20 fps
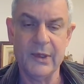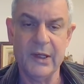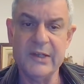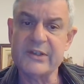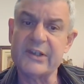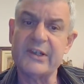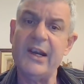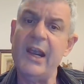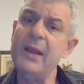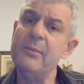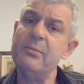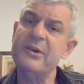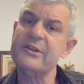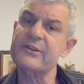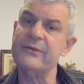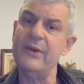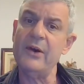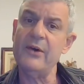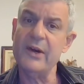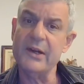Escape
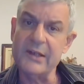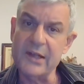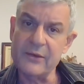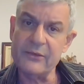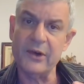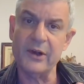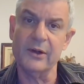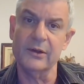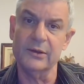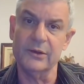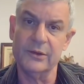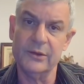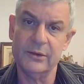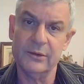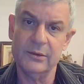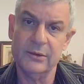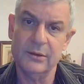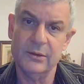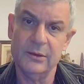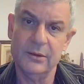is very difficult.
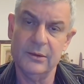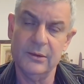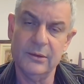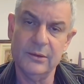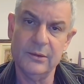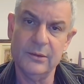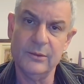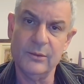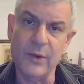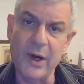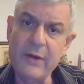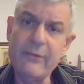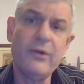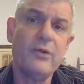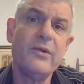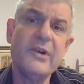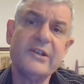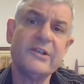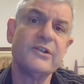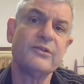One of the
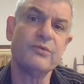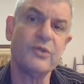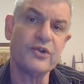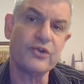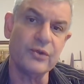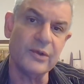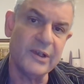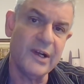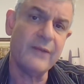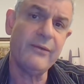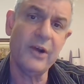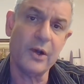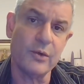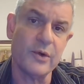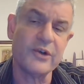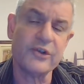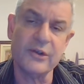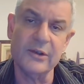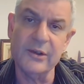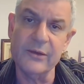reasons we should never
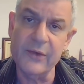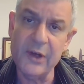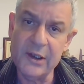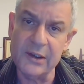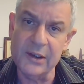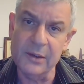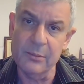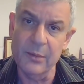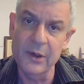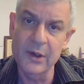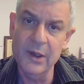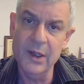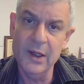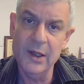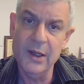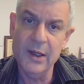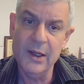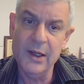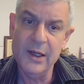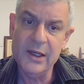question the victim
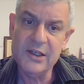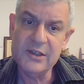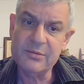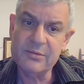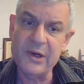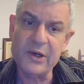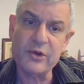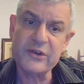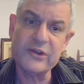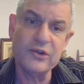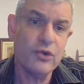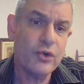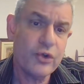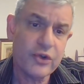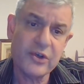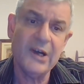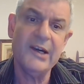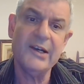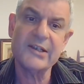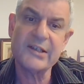is because
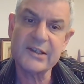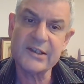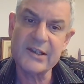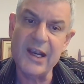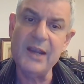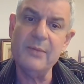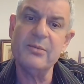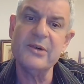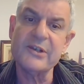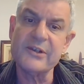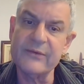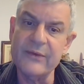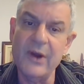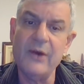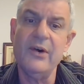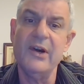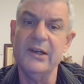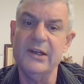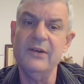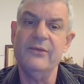usually escape is
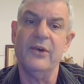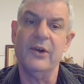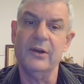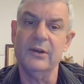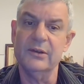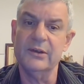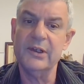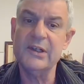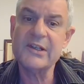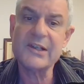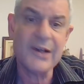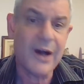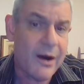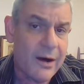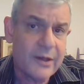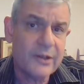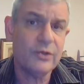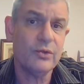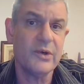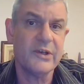very difficult. It's
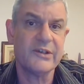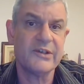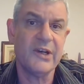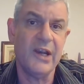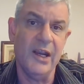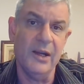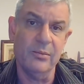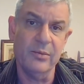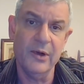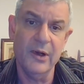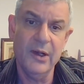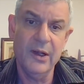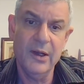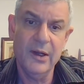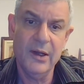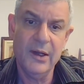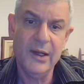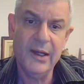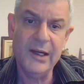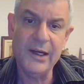hard to escape
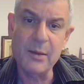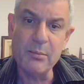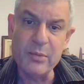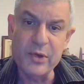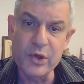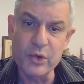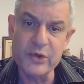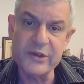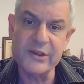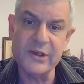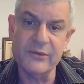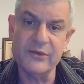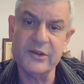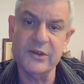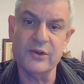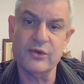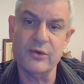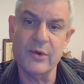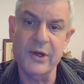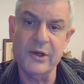an abusive
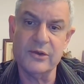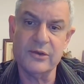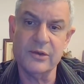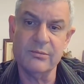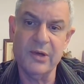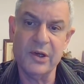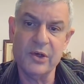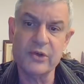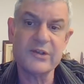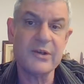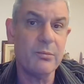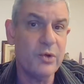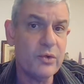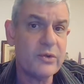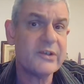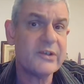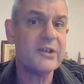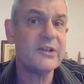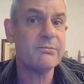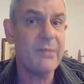situation because
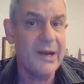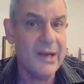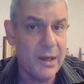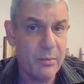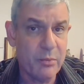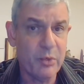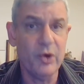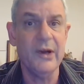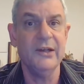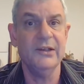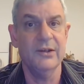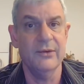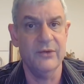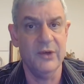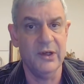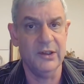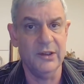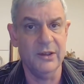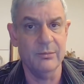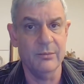abusers manipulate the
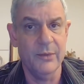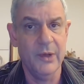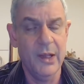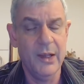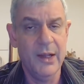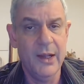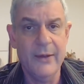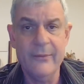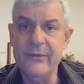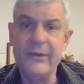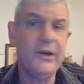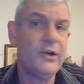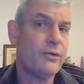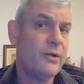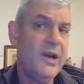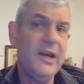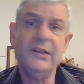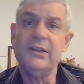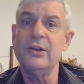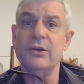victim. They
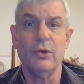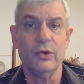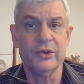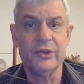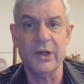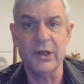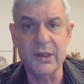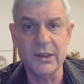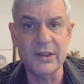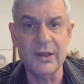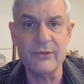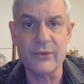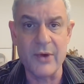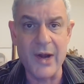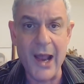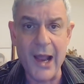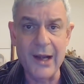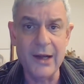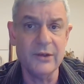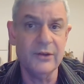create an alternative
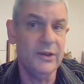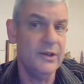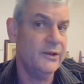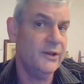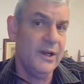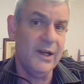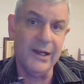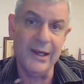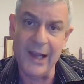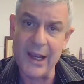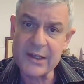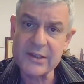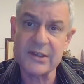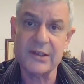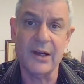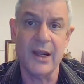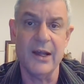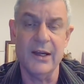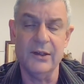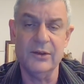reality. They
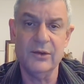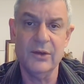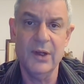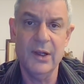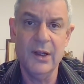gaslight.